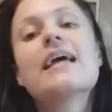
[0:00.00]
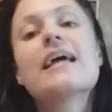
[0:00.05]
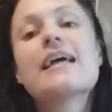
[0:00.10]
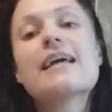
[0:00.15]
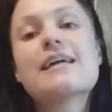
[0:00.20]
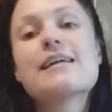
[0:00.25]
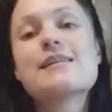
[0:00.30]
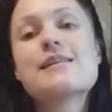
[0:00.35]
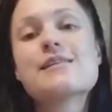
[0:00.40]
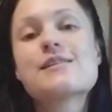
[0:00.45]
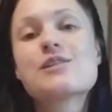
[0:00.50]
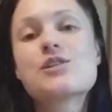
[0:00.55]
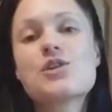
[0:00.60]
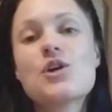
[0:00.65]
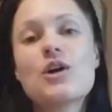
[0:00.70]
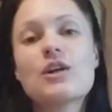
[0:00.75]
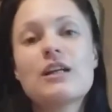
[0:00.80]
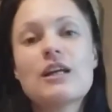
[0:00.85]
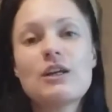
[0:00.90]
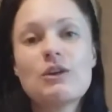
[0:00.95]
is
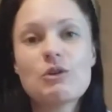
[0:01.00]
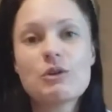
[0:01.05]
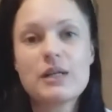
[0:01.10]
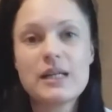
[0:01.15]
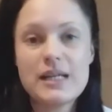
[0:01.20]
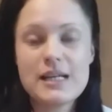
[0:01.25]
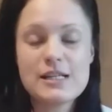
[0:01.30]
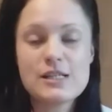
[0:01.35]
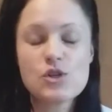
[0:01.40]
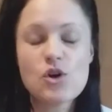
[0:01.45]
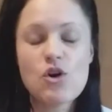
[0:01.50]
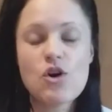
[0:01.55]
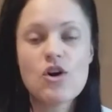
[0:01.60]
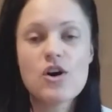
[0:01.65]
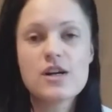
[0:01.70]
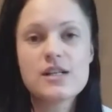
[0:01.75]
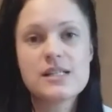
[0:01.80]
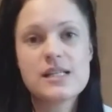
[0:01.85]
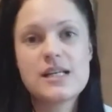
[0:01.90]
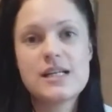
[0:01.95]
turning your kids' art